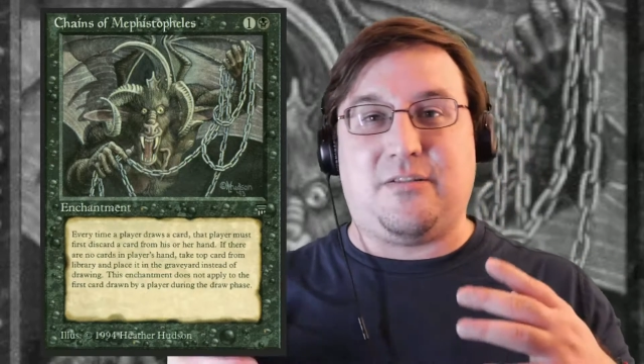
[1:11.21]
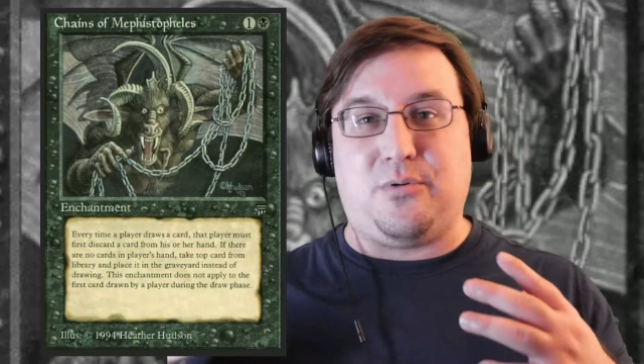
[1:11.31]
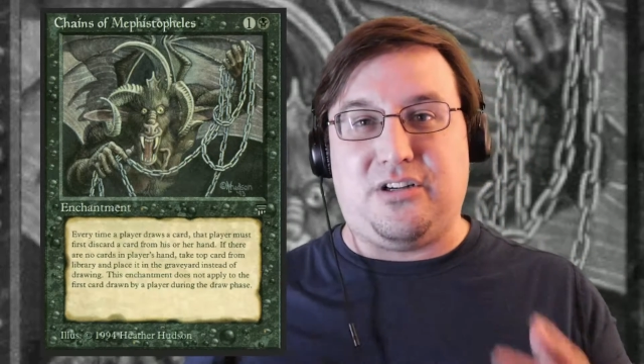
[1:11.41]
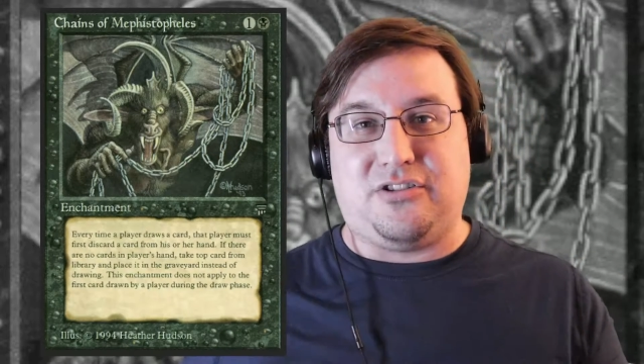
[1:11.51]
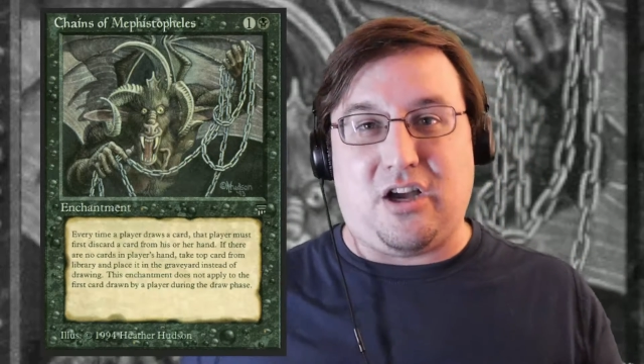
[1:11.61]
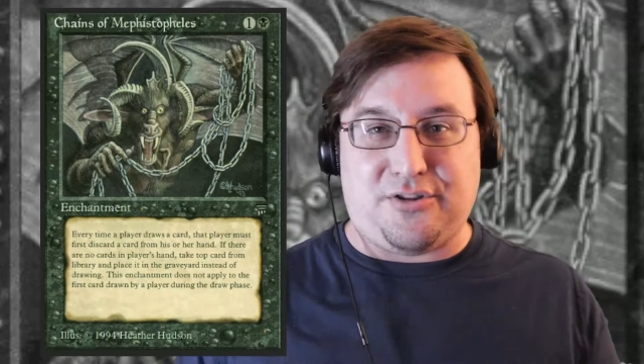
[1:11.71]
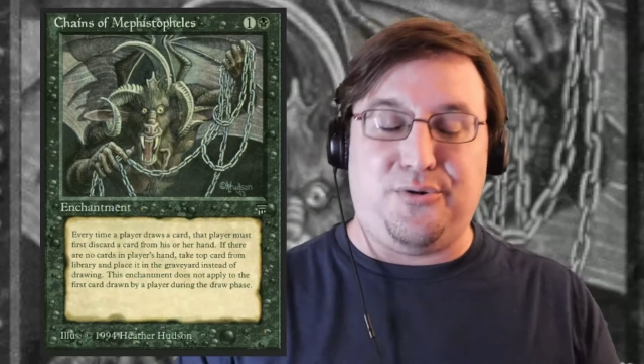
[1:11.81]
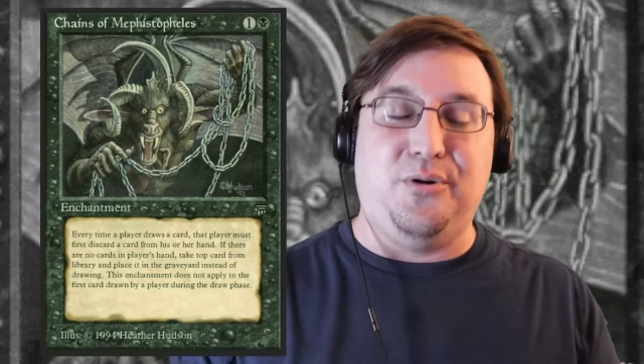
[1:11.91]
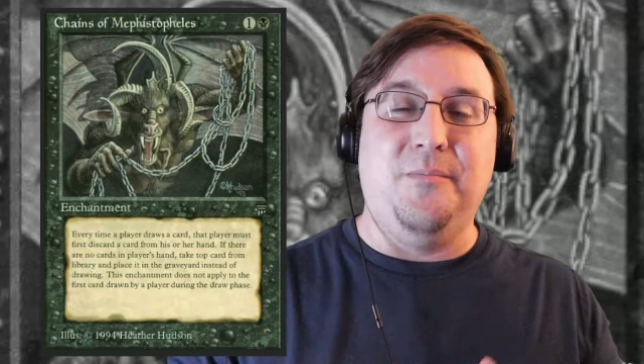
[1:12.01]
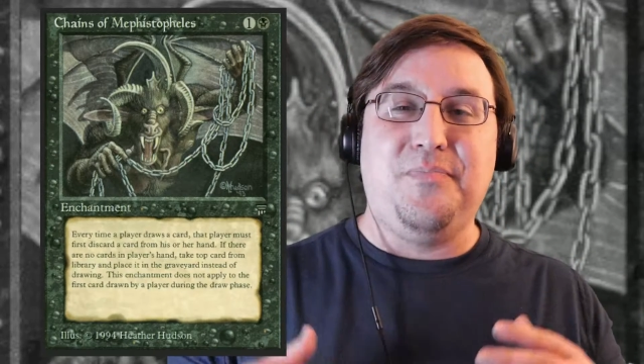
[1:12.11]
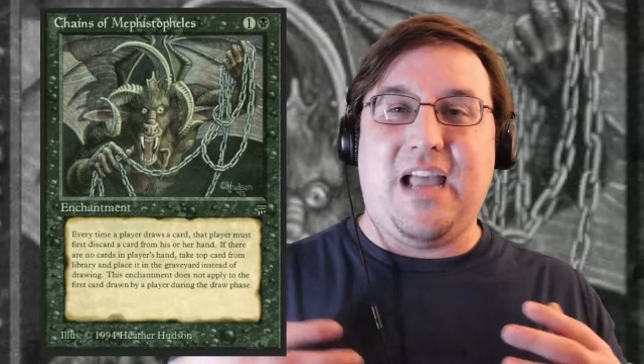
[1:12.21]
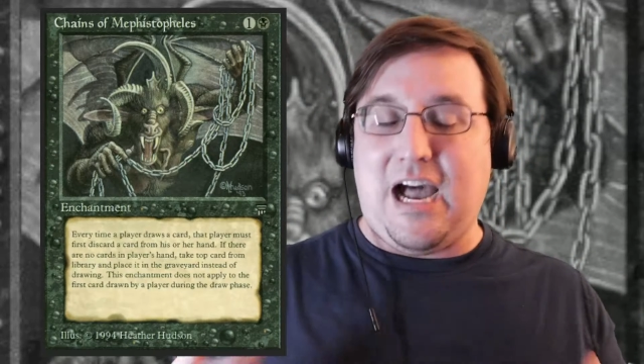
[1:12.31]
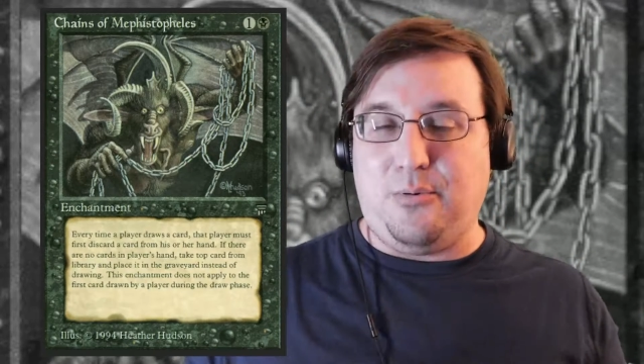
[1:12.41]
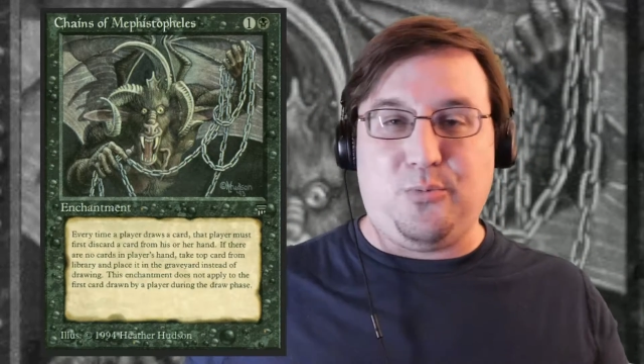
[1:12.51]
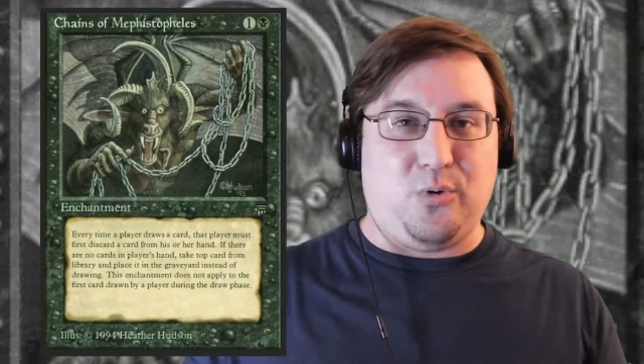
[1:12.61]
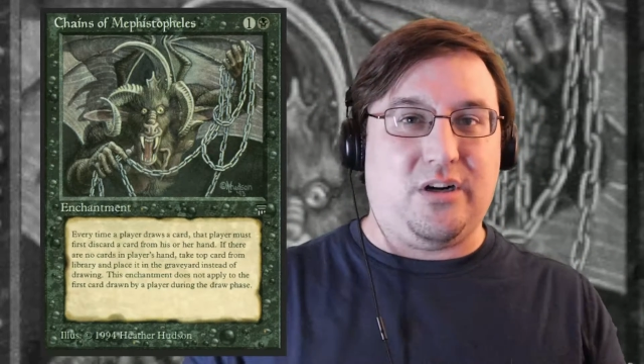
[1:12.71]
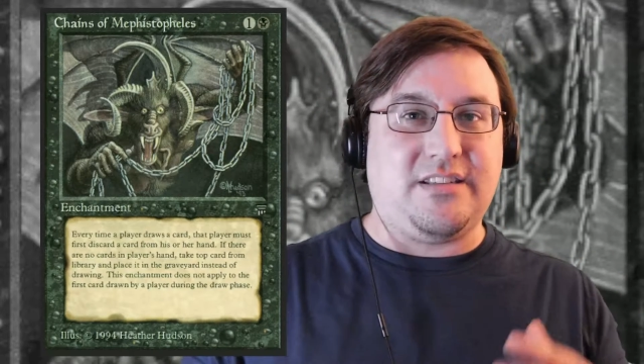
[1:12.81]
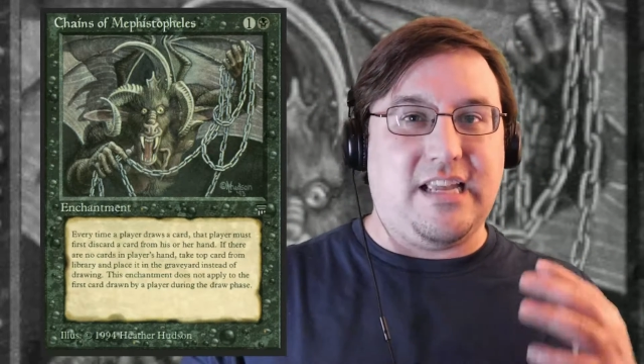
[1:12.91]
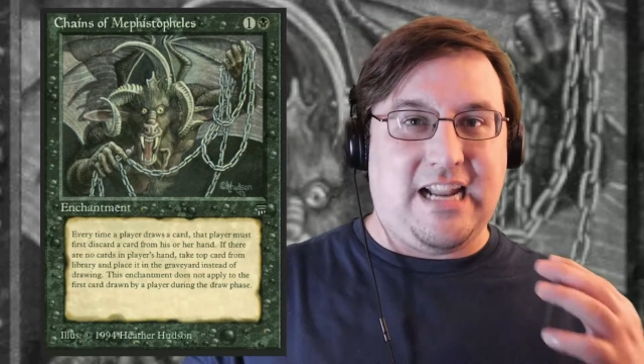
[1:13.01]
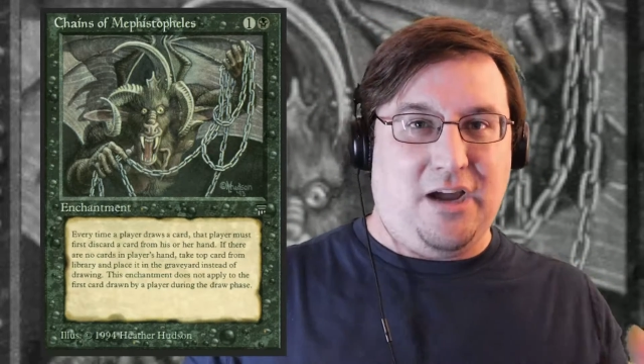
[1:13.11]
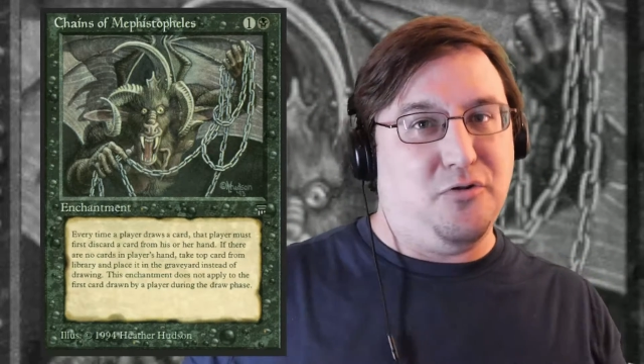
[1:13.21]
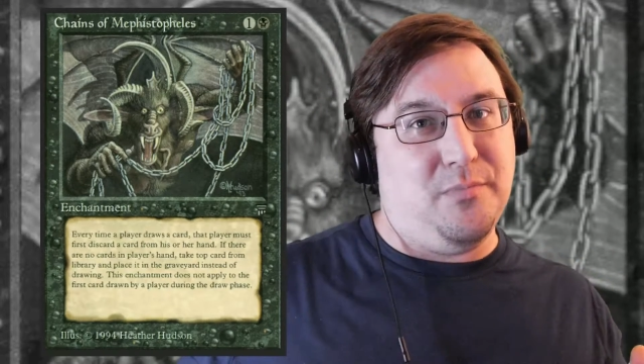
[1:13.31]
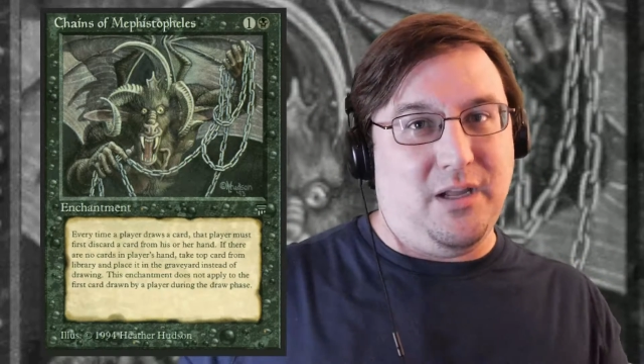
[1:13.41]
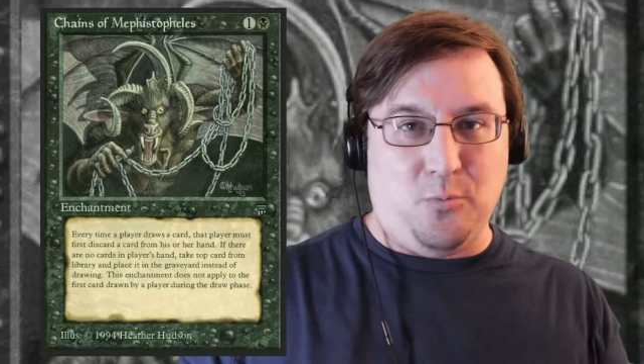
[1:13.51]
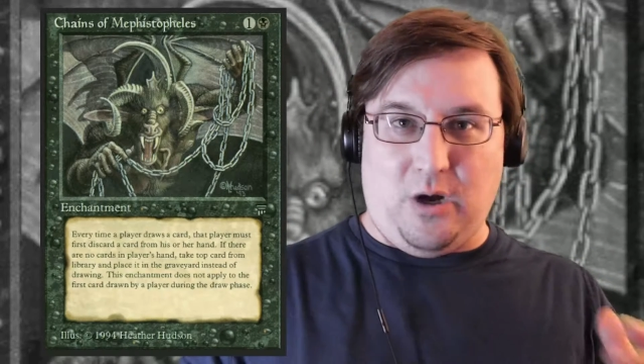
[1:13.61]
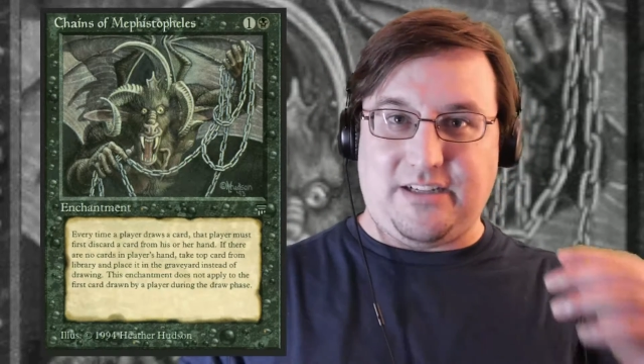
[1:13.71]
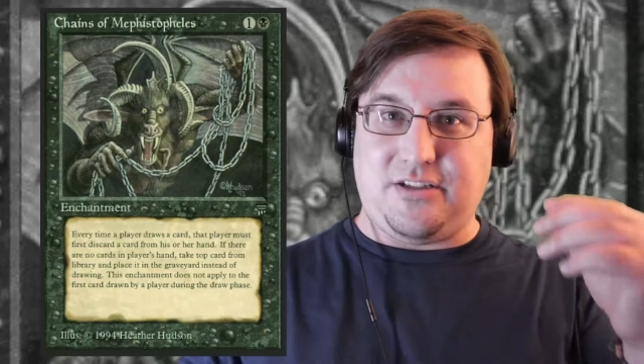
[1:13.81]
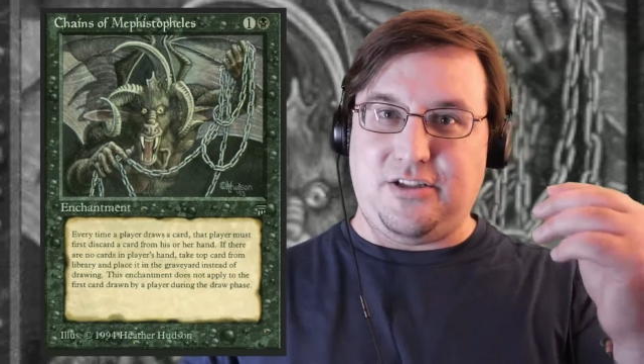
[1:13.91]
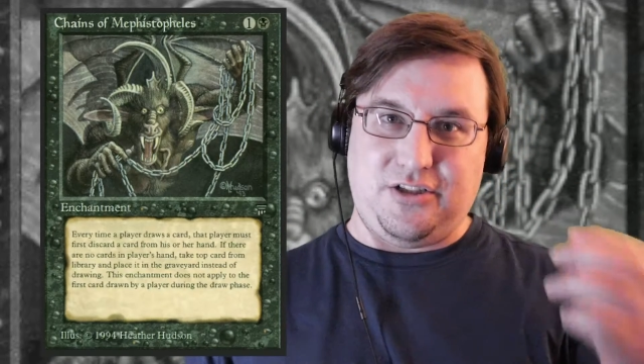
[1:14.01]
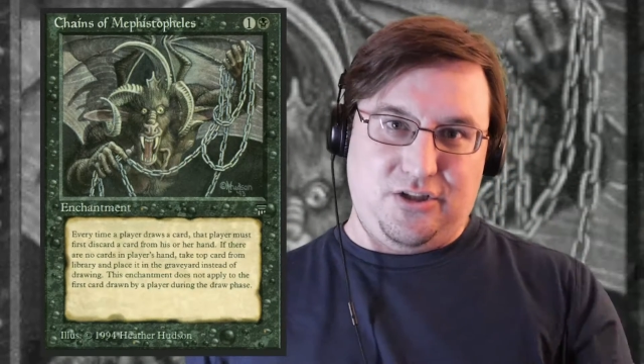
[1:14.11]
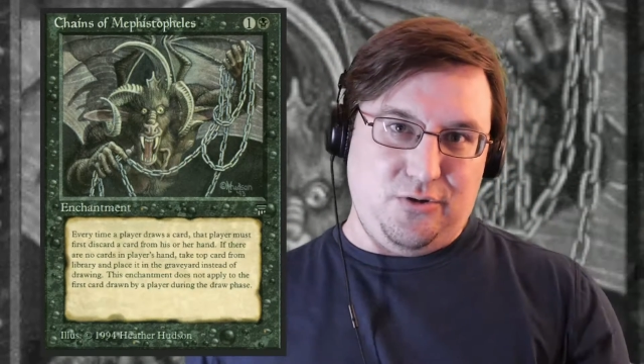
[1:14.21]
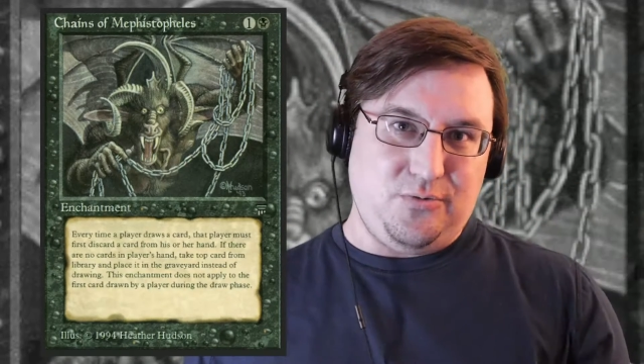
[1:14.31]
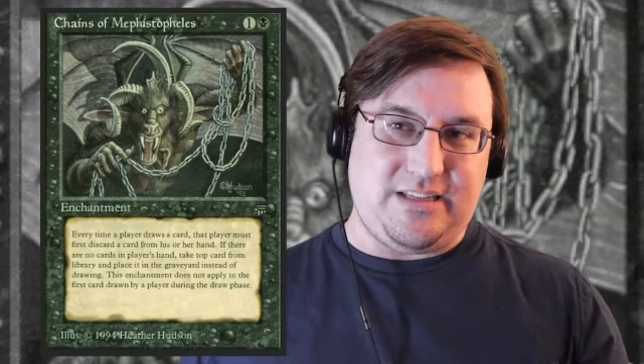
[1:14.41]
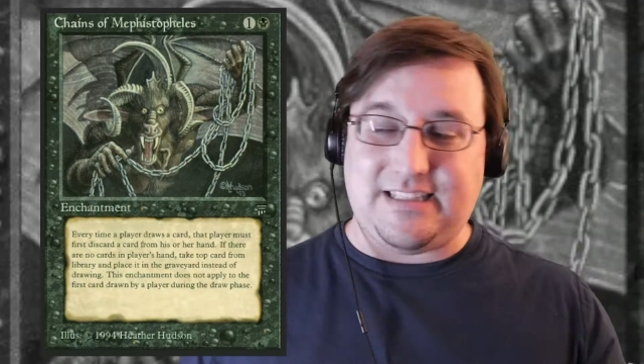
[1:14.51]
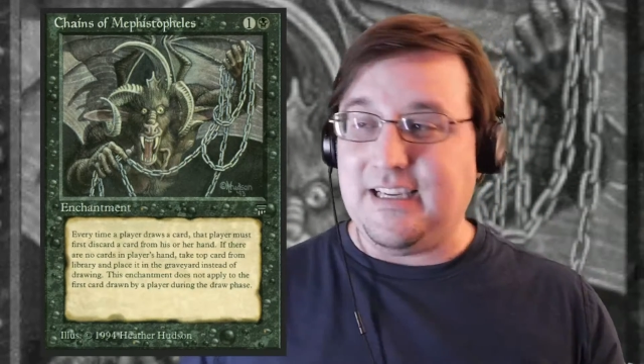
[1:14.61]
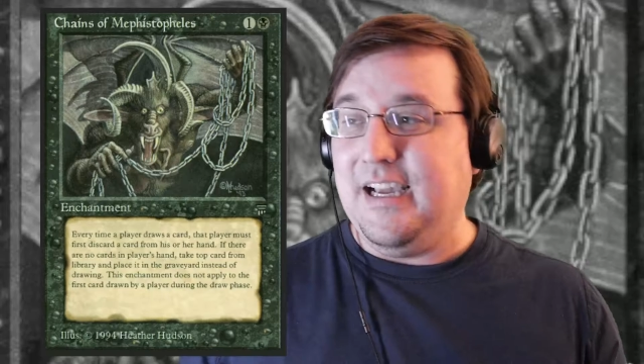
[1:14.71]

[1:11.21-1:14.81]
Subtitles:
and we're going to talk through how it works and how you might want to use it.